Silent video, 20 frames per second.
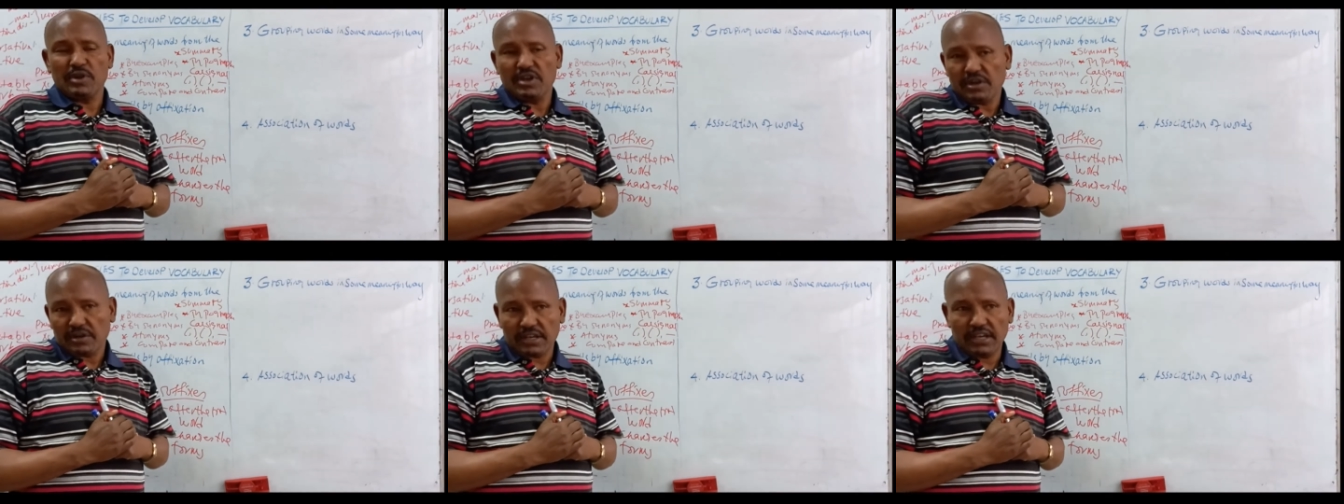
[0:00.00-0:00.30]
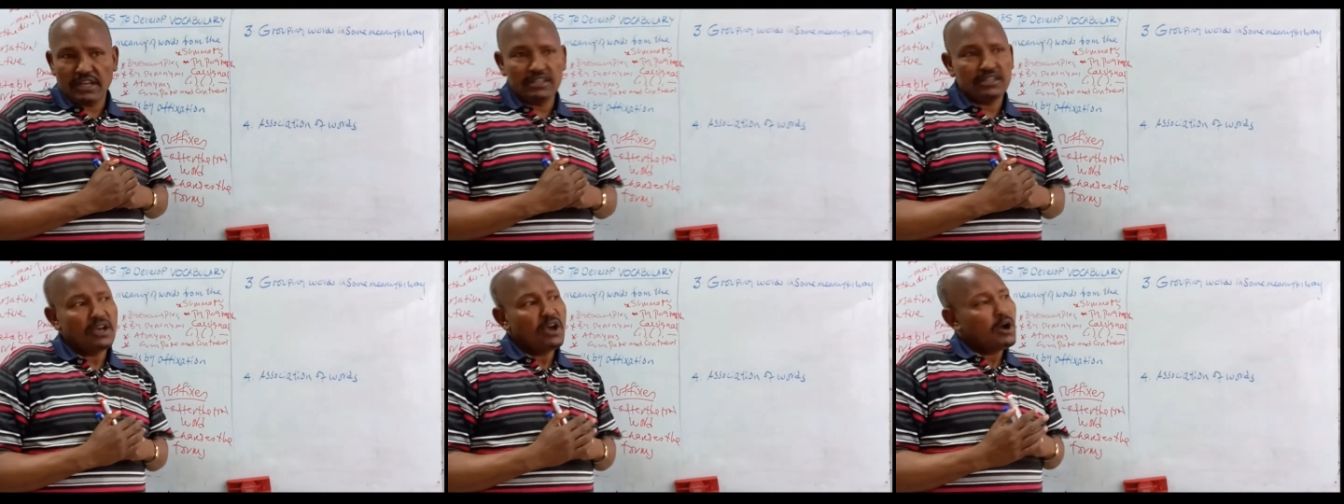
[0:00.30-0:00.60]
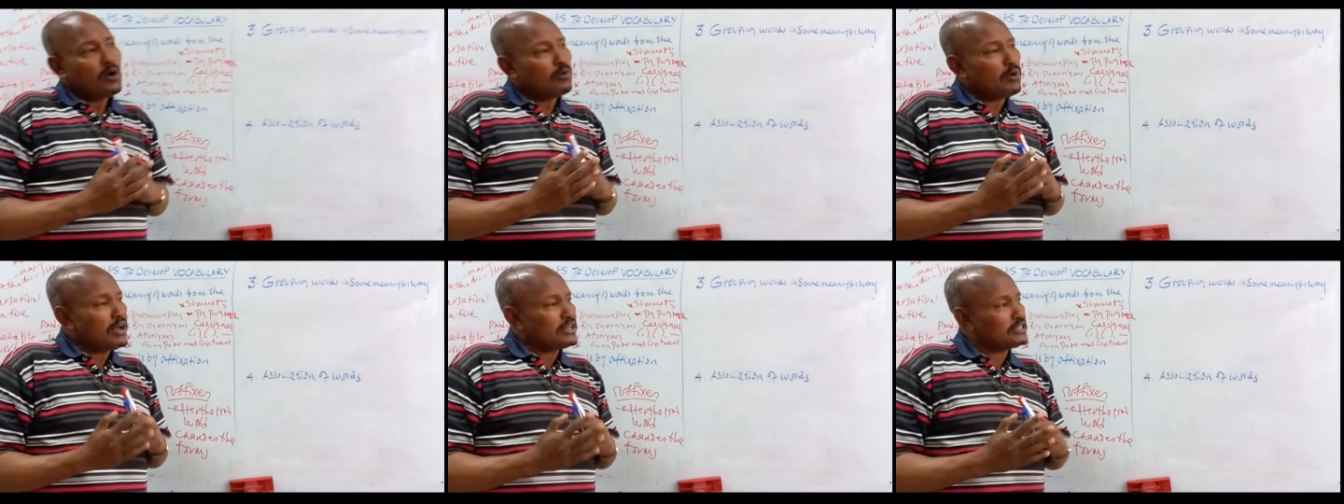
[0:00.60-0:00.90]
read,
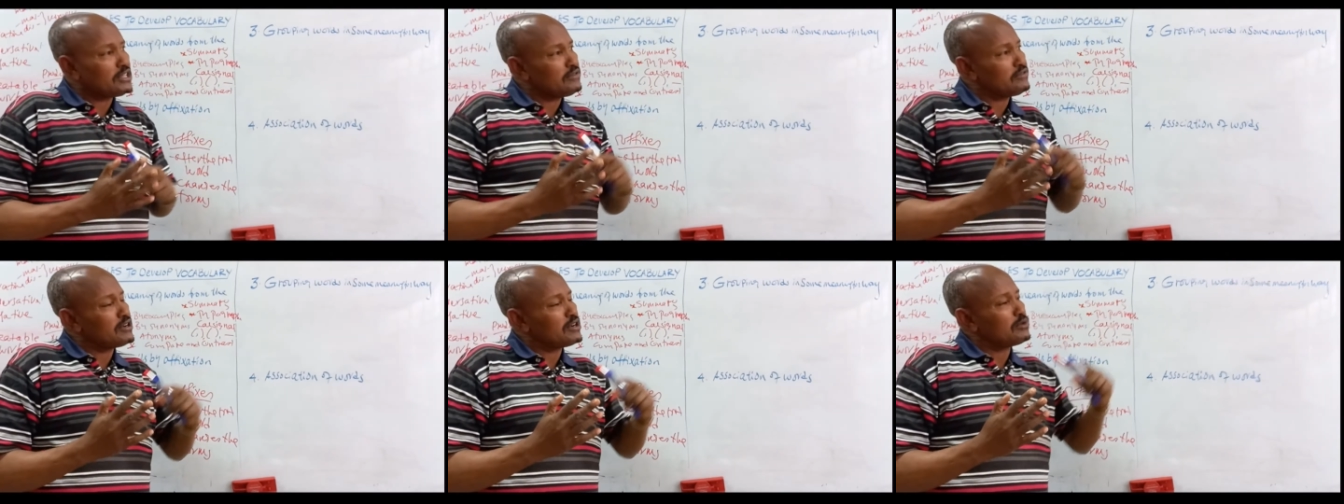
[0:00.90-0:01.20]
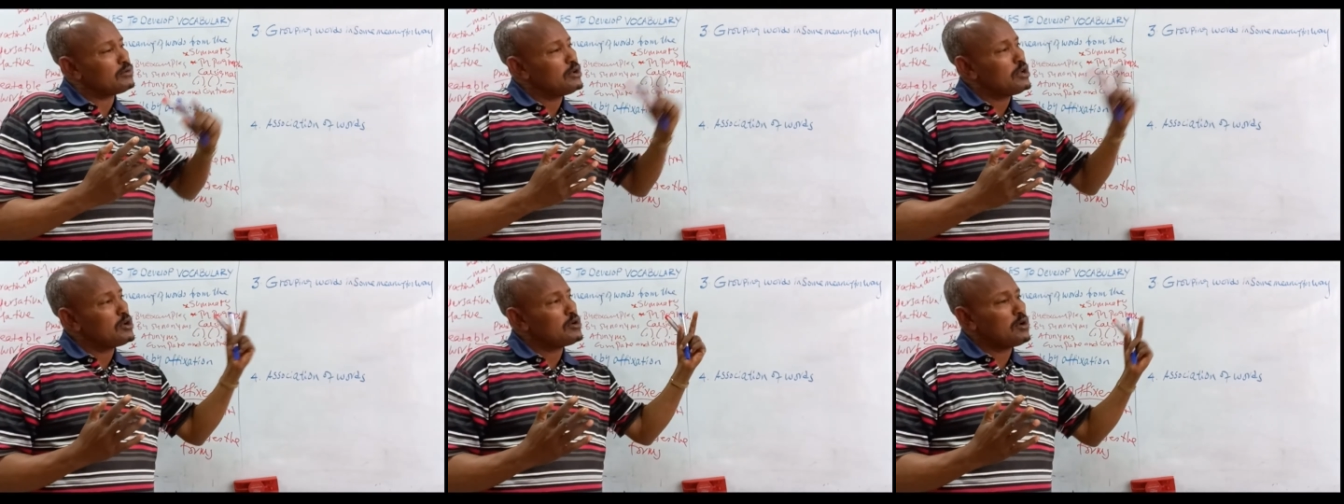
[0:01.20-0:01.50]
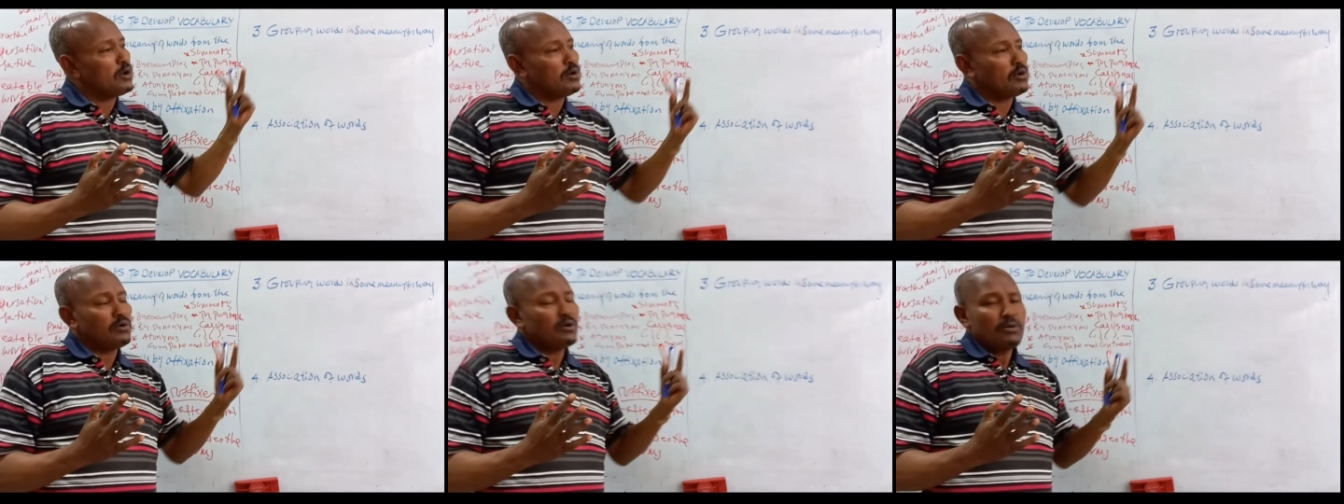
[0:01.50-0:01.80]
whatever we
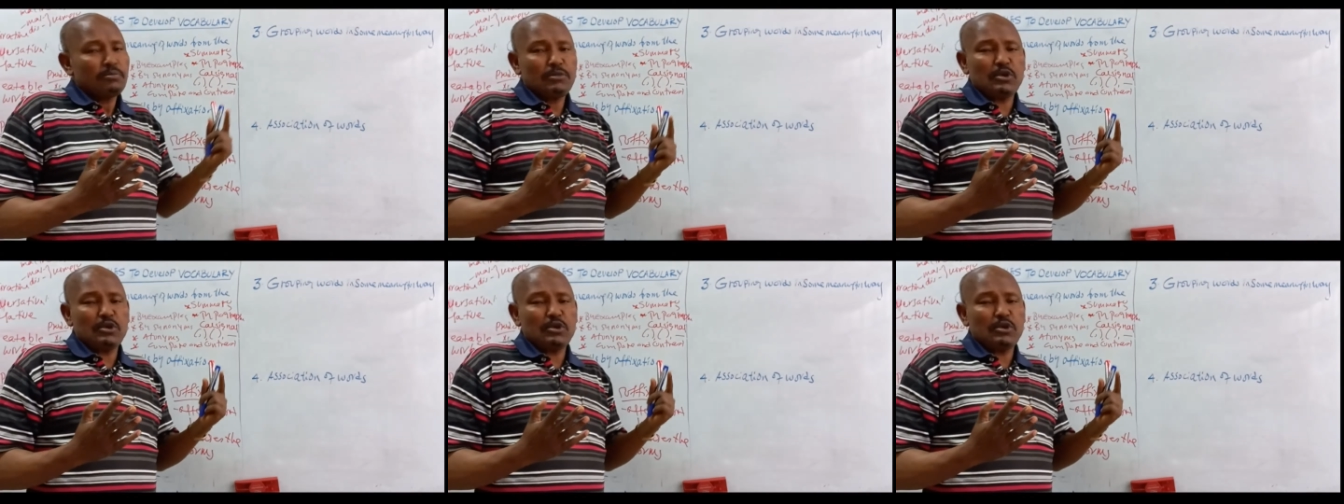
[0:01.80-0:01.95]
go,